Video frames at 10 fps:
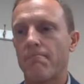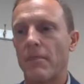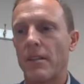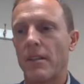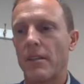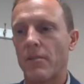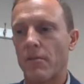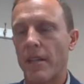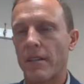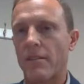And so
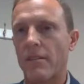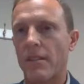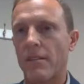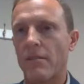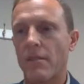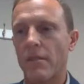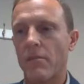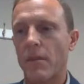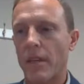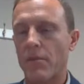that it
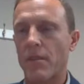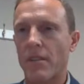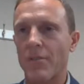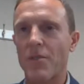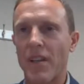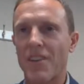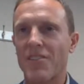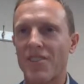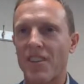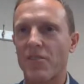becomes a
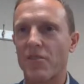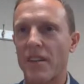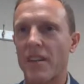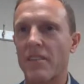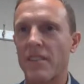communications exercise,